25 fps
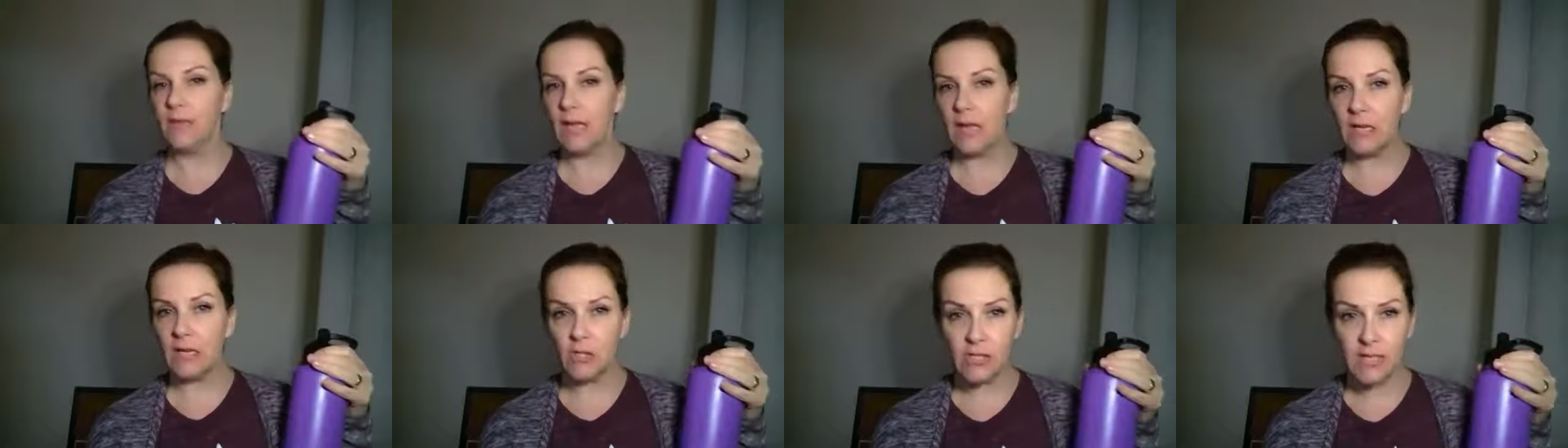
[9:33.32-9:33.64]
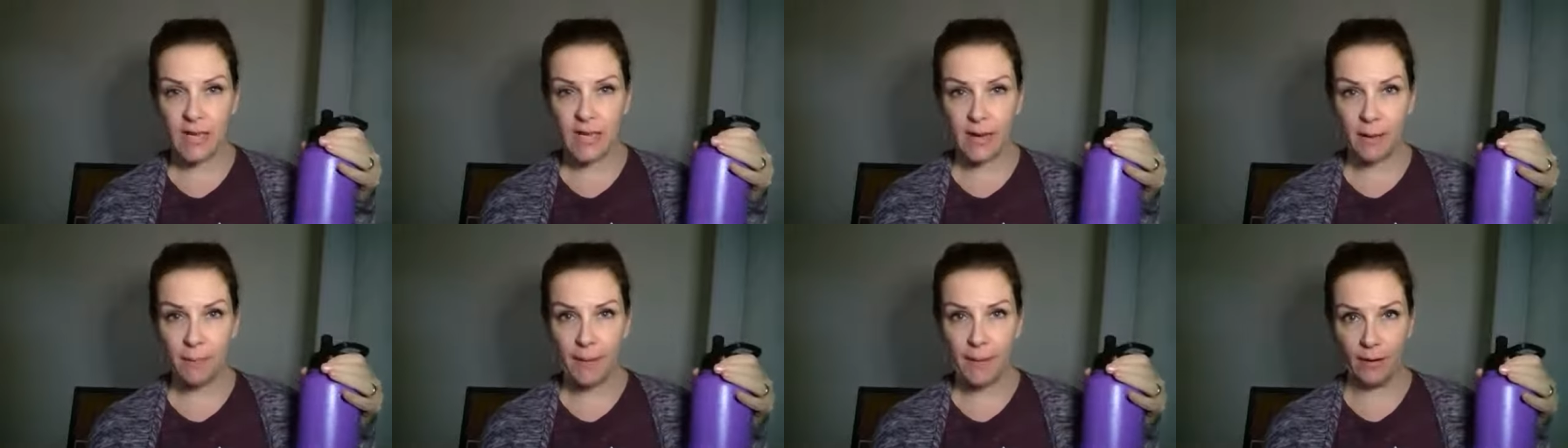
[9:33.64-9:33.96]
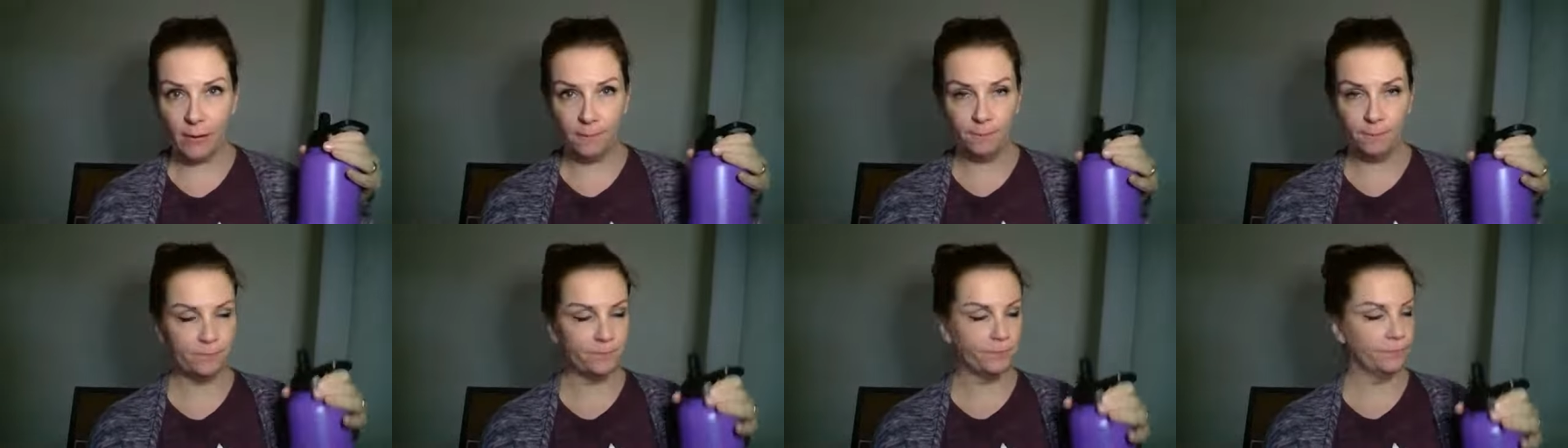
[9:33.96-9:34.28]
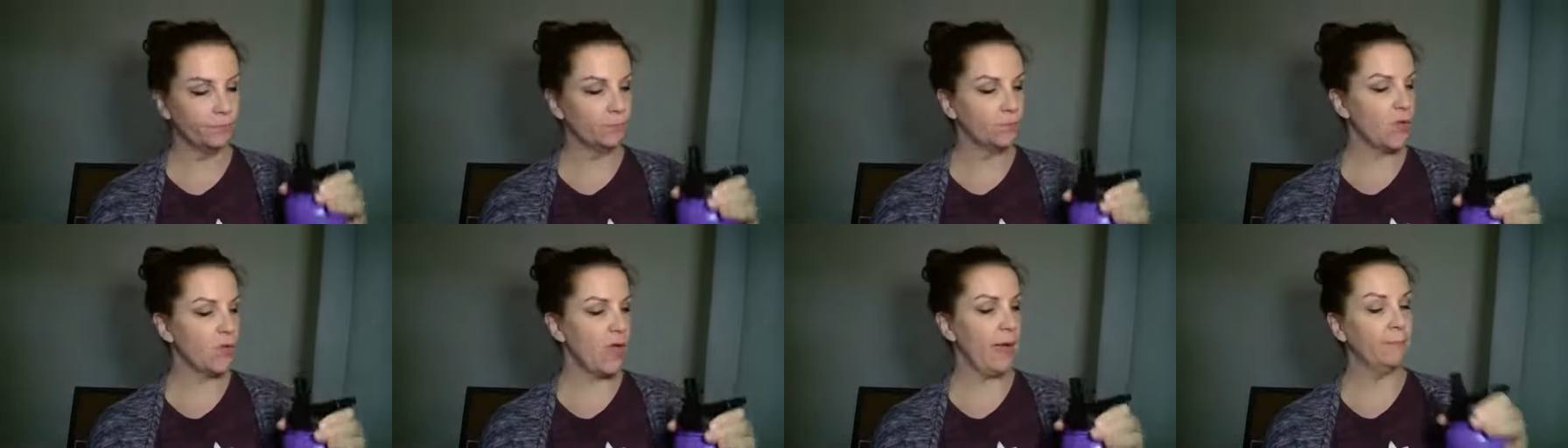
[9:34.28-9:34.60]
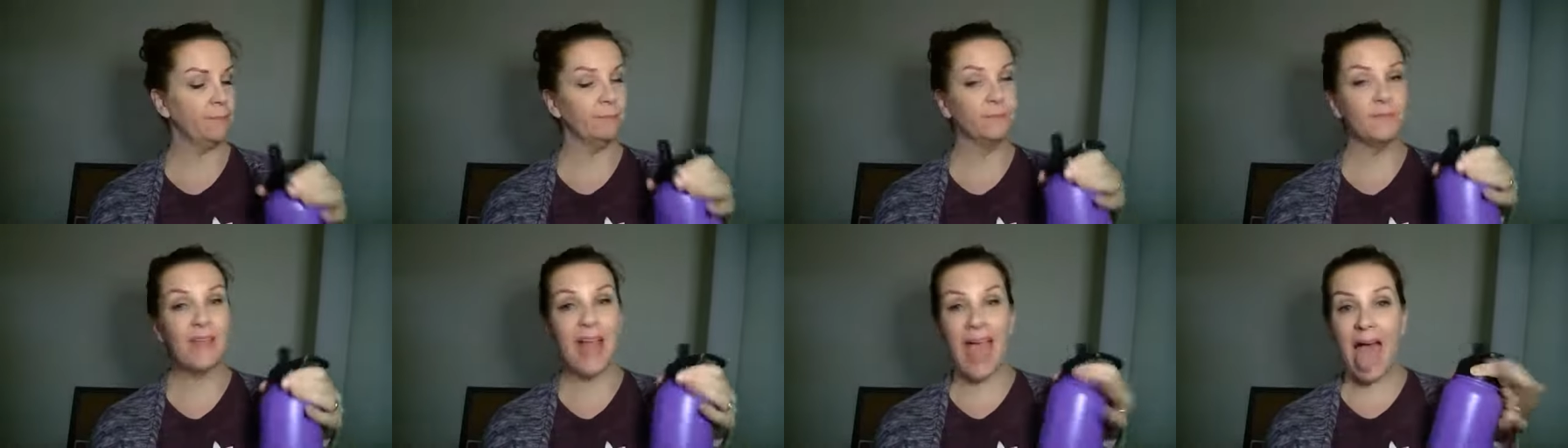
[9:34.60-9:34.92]
Just like a pill. Okay,
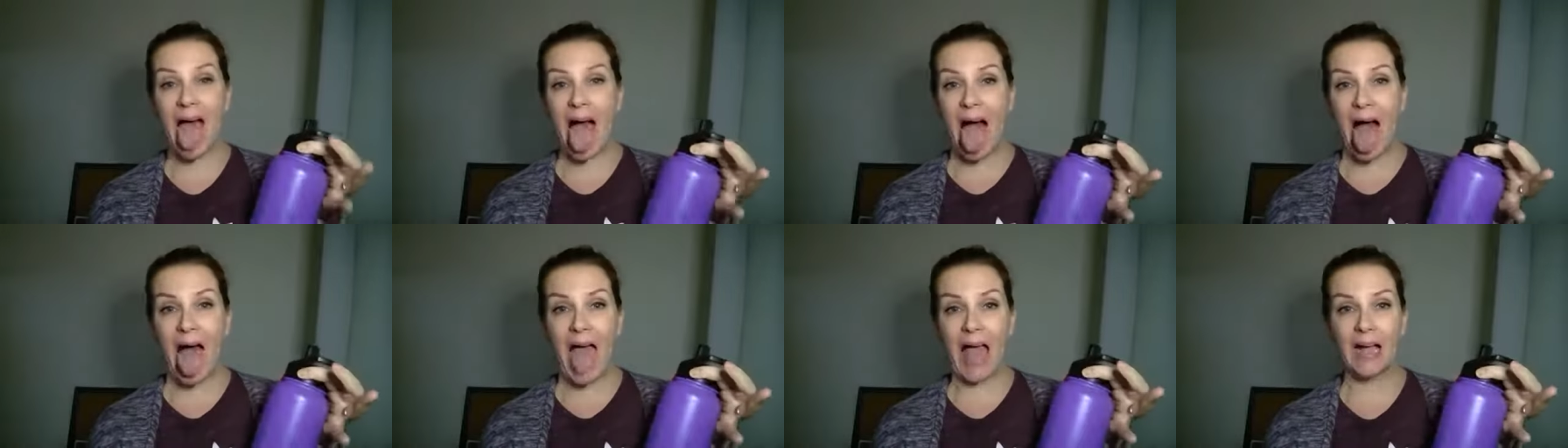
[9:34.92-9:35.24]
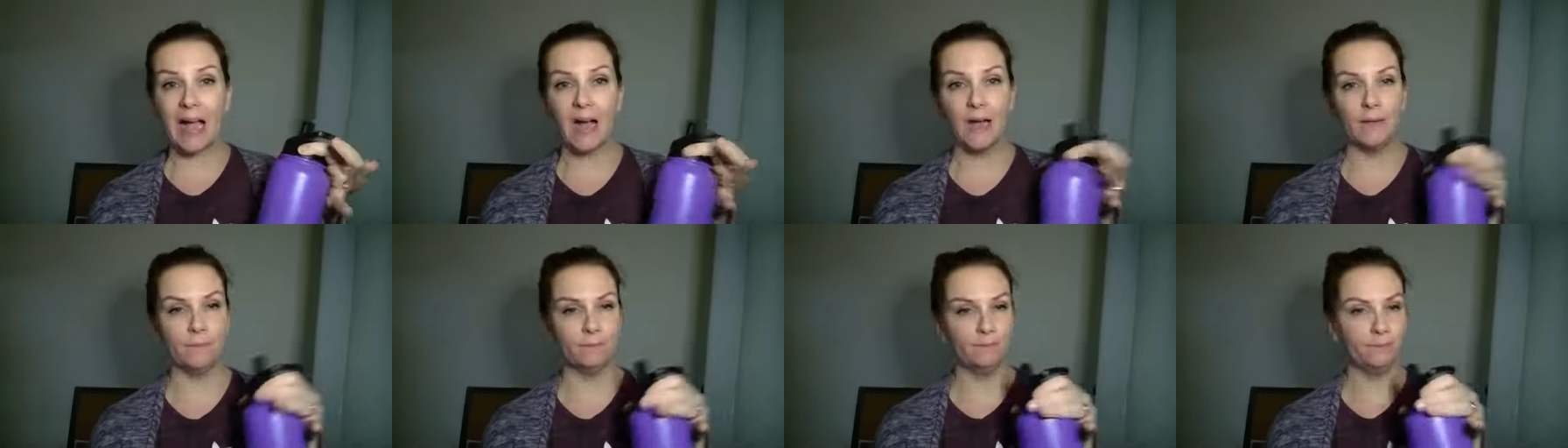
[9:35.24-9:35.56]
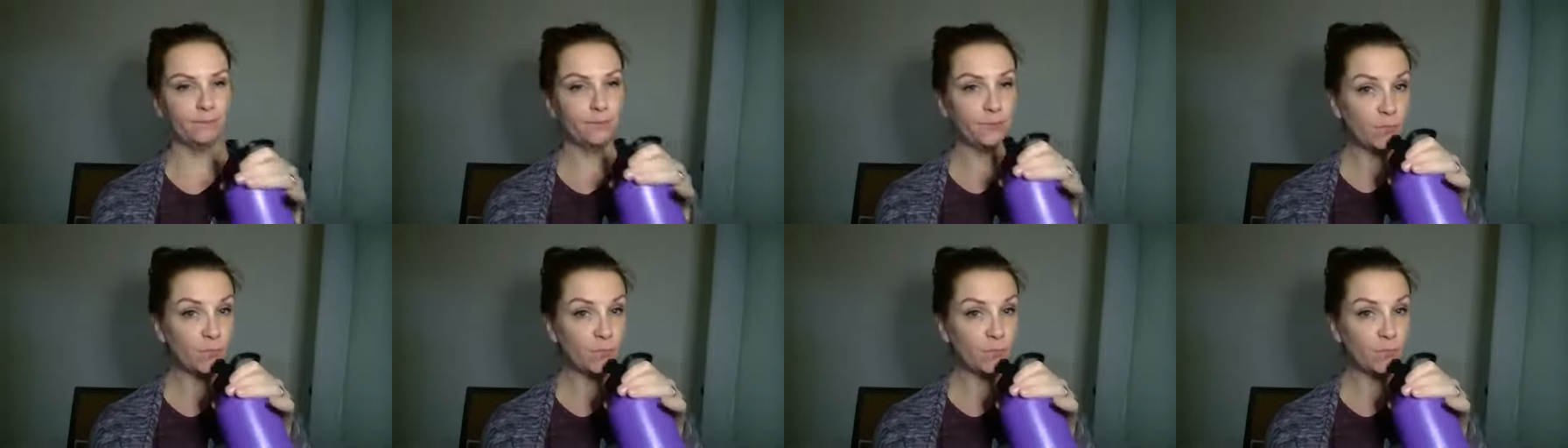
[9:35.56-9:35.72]
gone.